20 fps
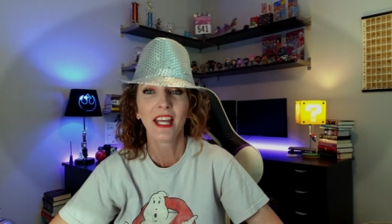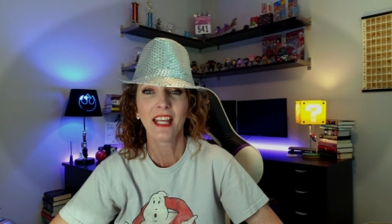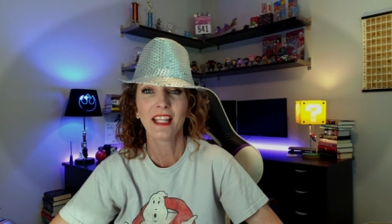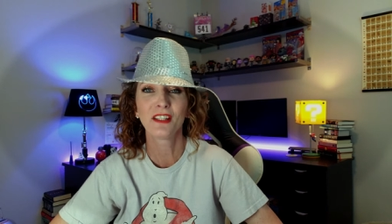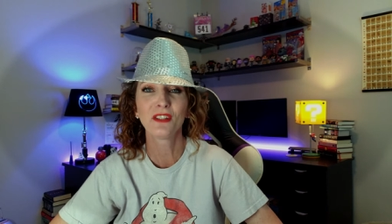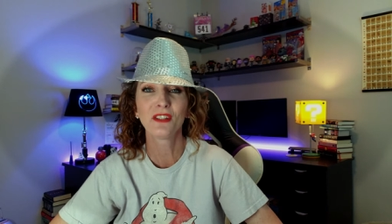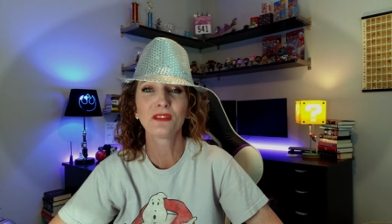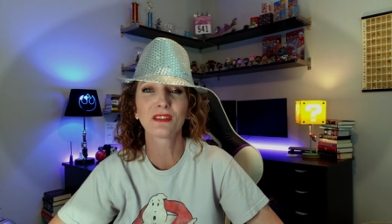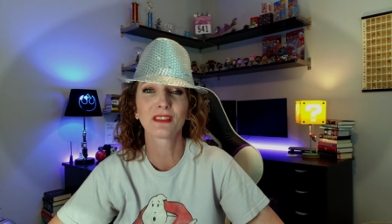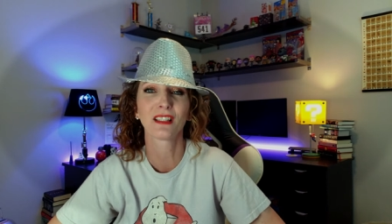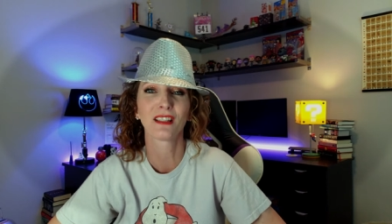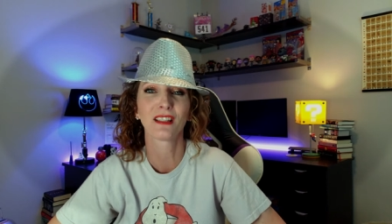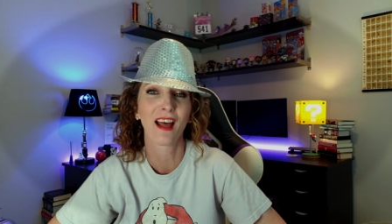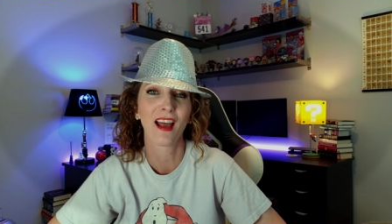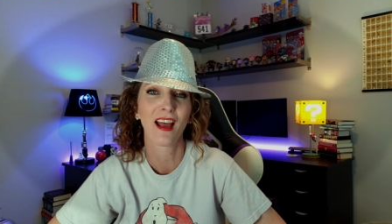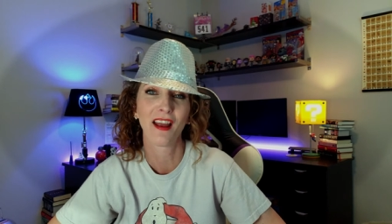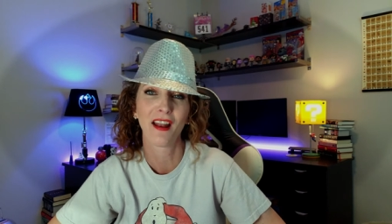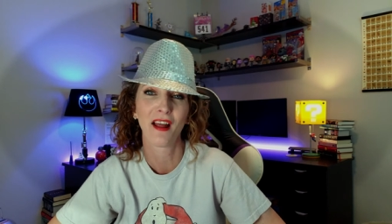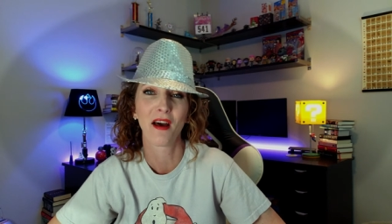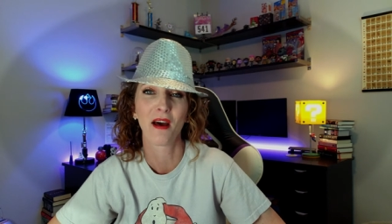It used to
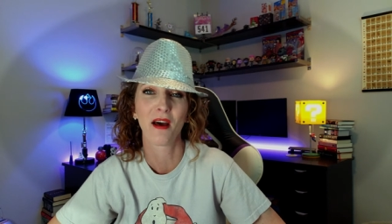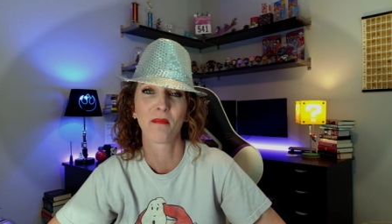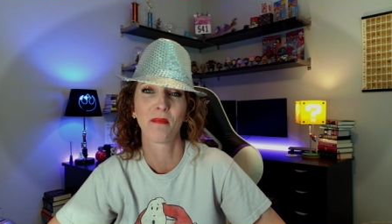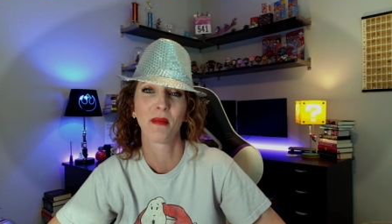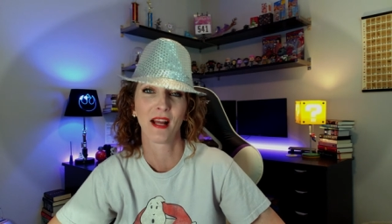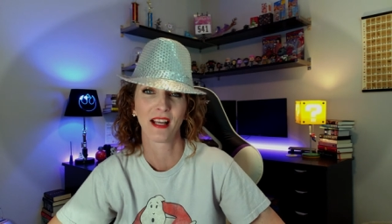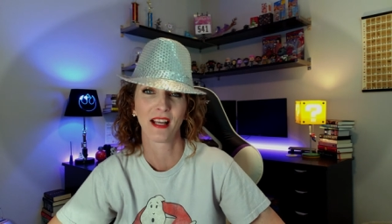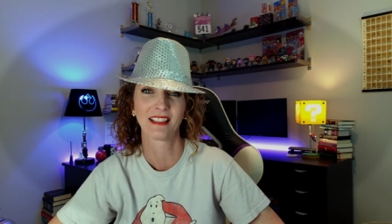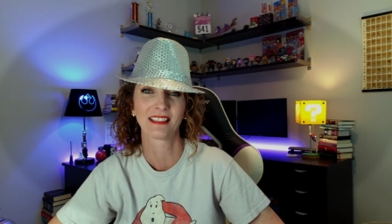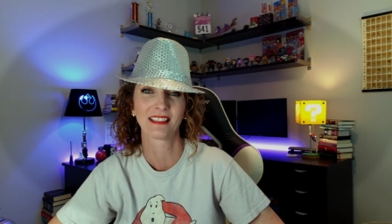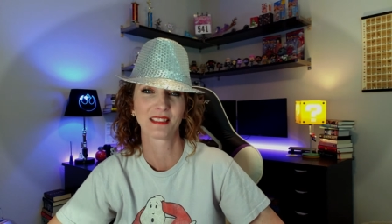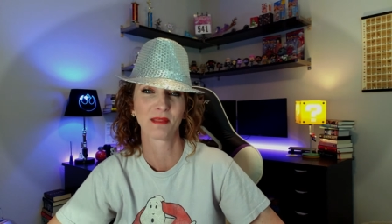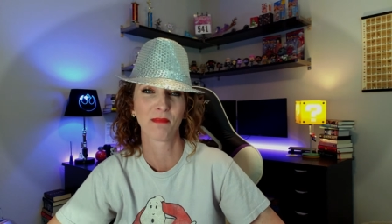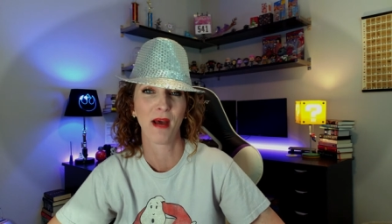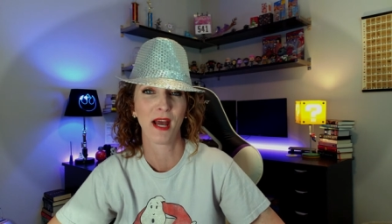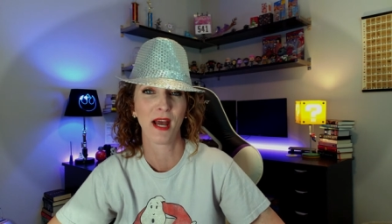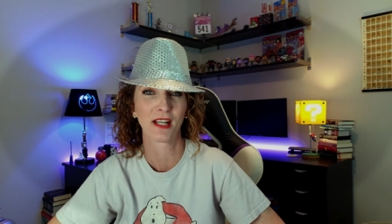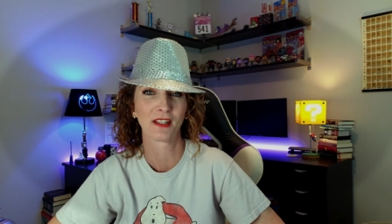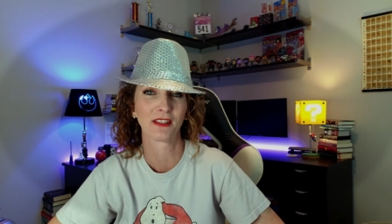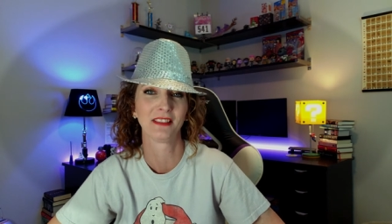light up, but I guess the
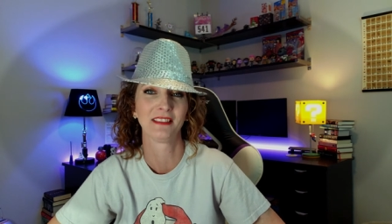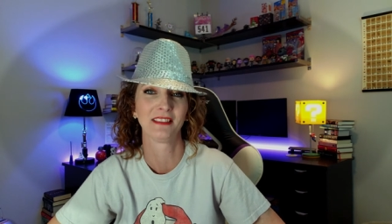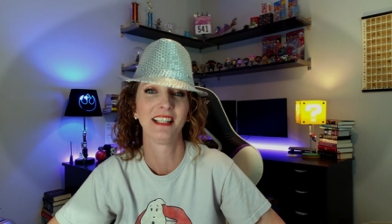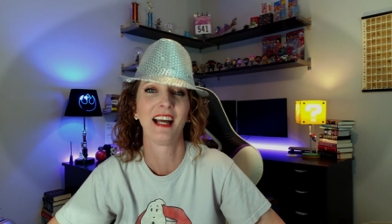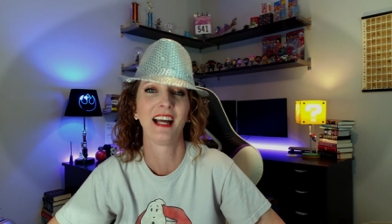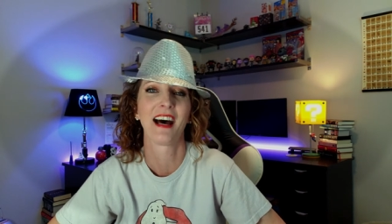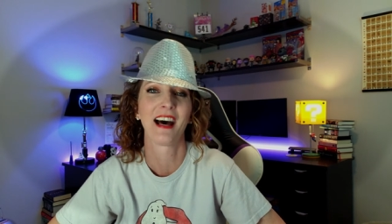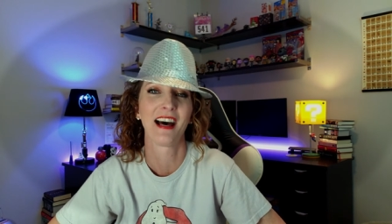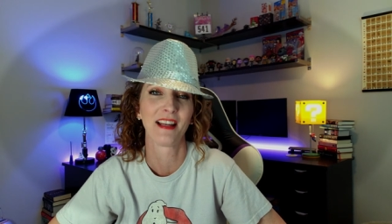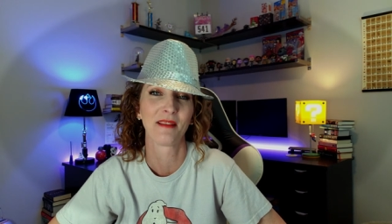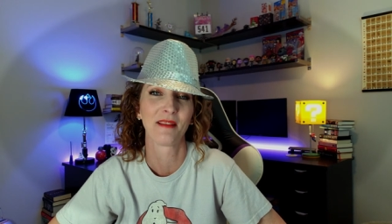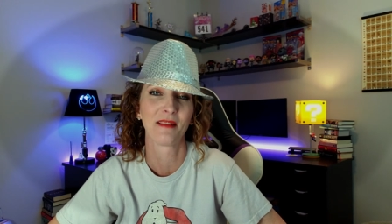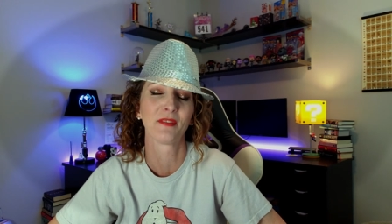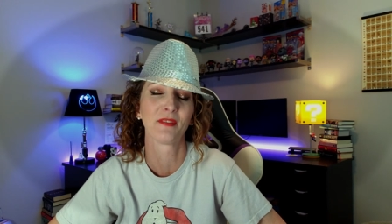batteries died.